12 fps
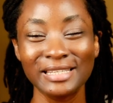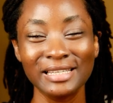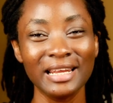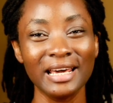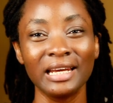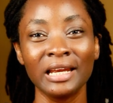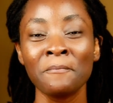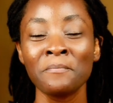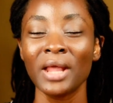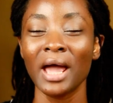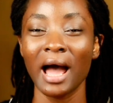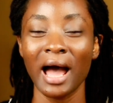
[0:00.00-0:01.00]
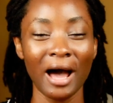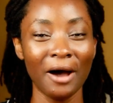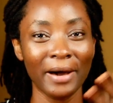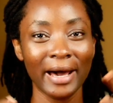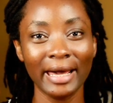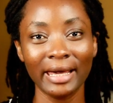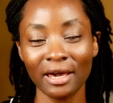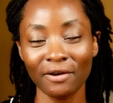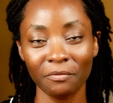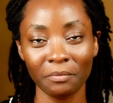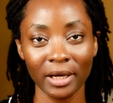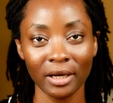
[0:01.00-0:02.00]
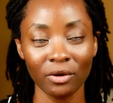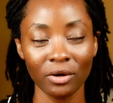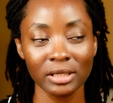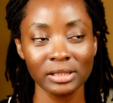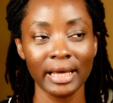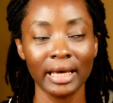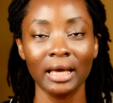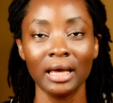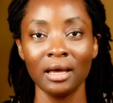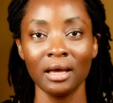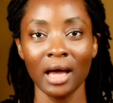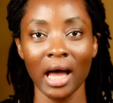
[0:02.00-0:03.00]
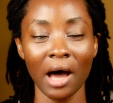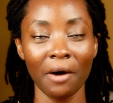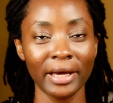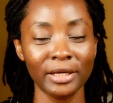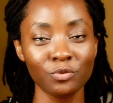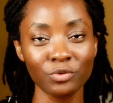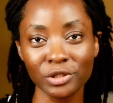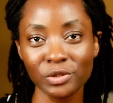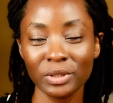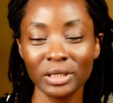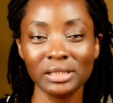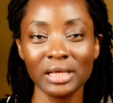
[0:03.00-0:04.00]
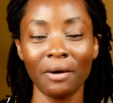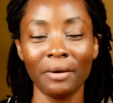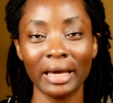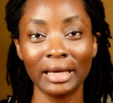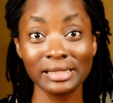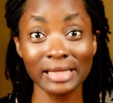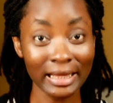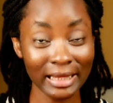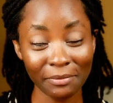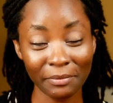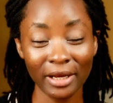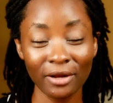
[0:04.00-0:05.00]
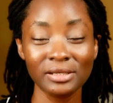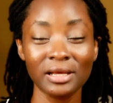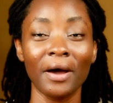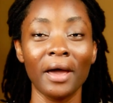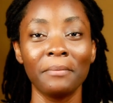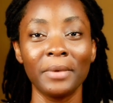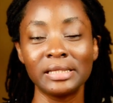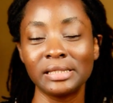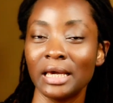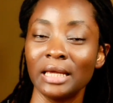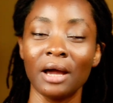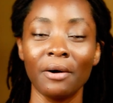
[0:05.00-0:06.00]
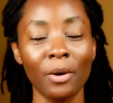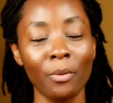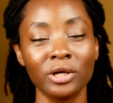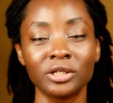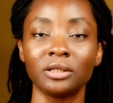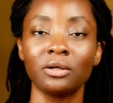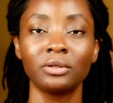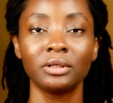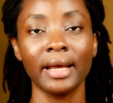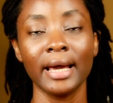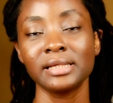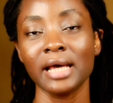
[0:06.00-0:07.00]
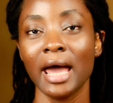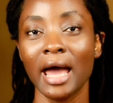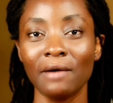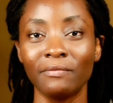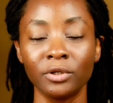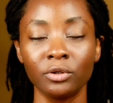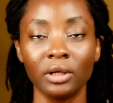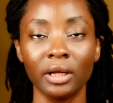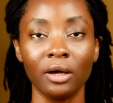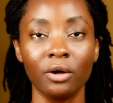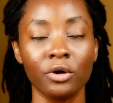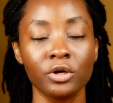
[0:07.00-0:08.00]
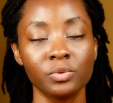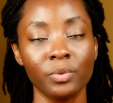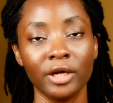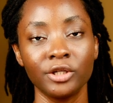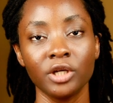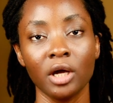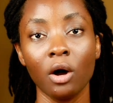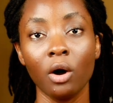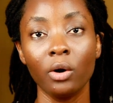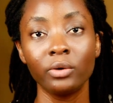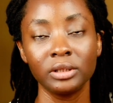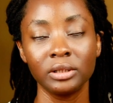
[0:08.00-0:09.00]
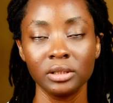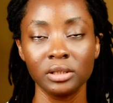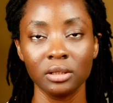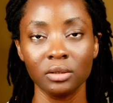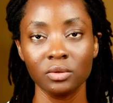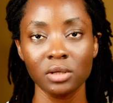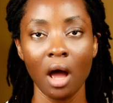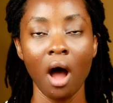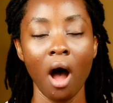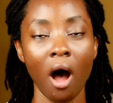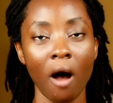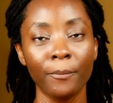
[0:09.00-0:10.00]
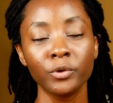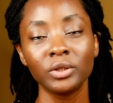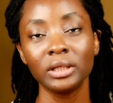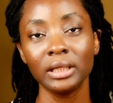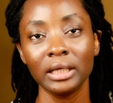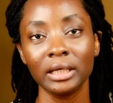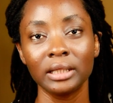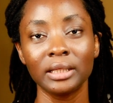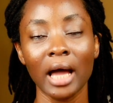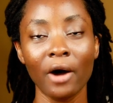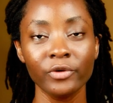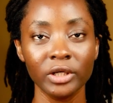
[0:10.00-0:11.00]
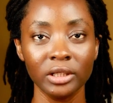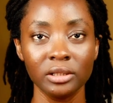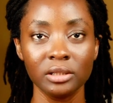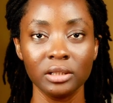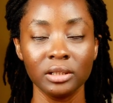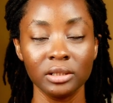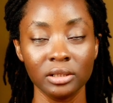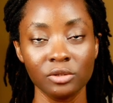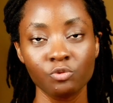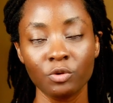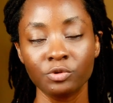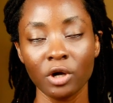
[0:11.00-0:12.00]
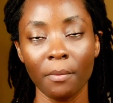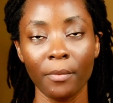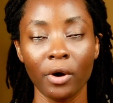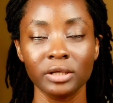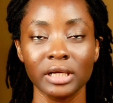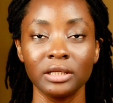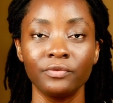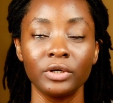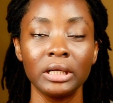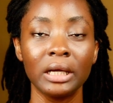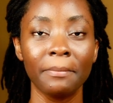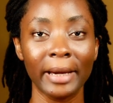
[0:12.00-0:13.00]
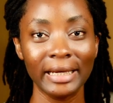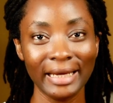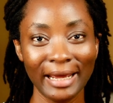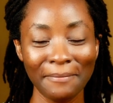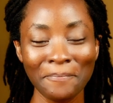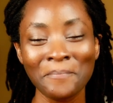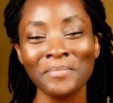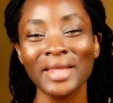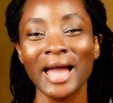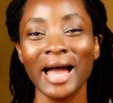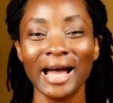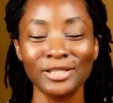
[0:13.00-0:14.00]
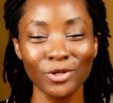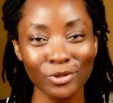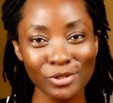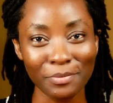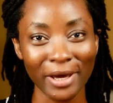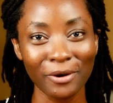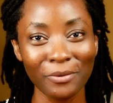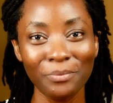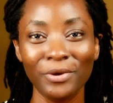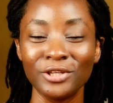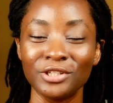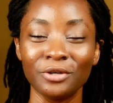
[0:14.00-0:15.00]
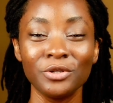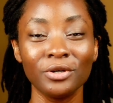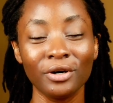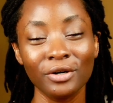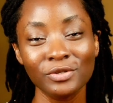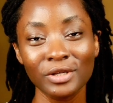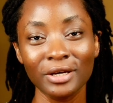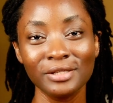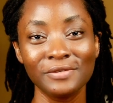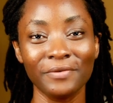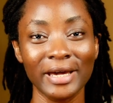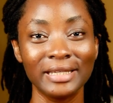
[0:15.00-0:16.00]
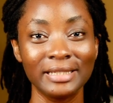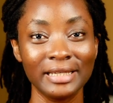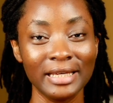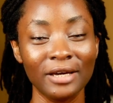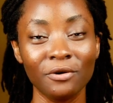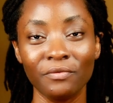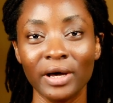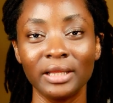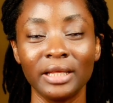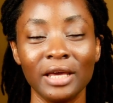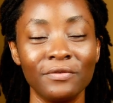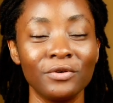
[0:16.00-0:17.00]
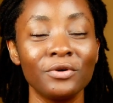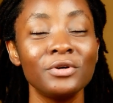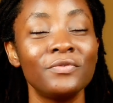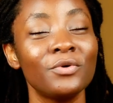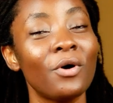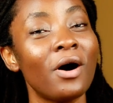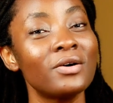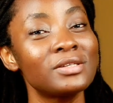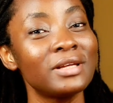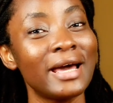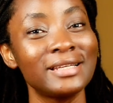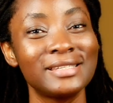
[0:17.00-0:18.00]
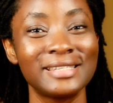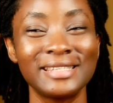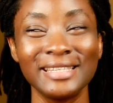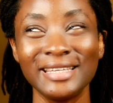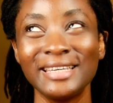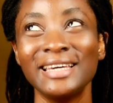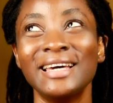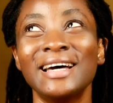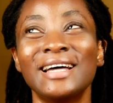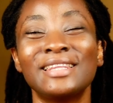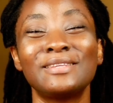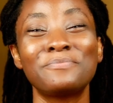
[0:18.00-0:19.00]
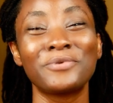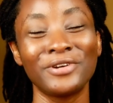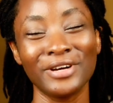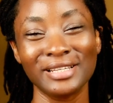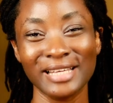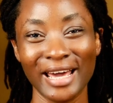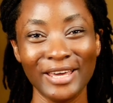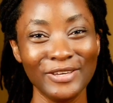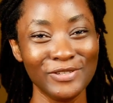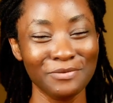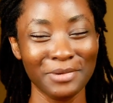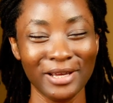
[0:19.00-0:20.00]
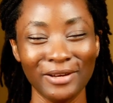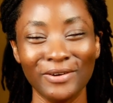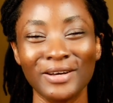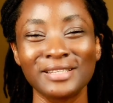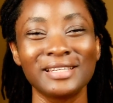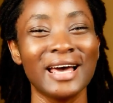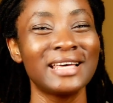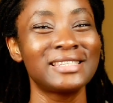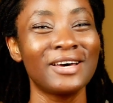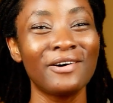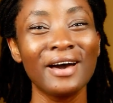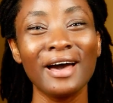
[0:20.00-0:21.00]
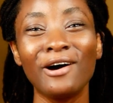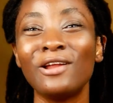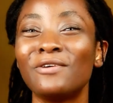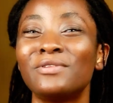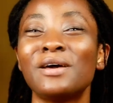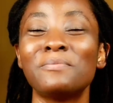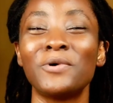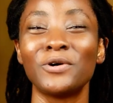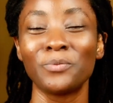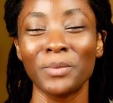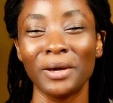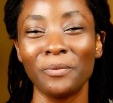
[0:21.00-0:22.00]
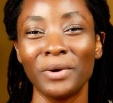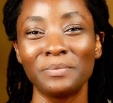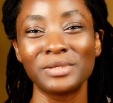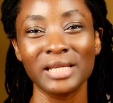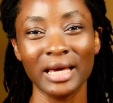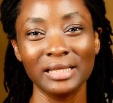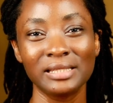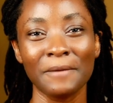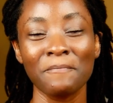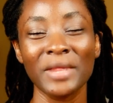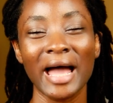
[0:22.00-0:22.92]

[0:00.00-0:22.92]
learn how I care for my locks, like how I retwist, how I started my locks, how I maintain, how I wash and all the likes, I have an online course where I share all the details. I'll put the link down in the description box, and if you click my name and go to my homepage, you're also going to find the link over there. If you also like to see the products that I use for my locks, I sell all of them on my website,